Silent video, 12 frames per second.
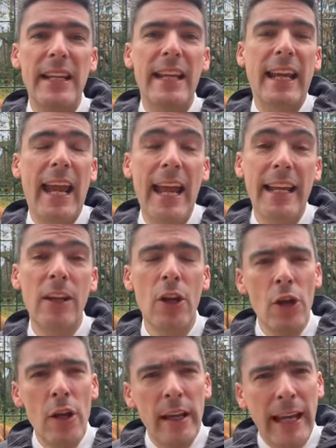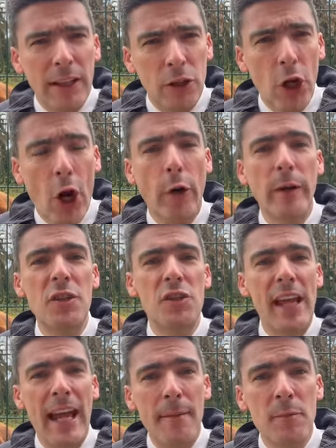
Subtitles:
again, encourage them,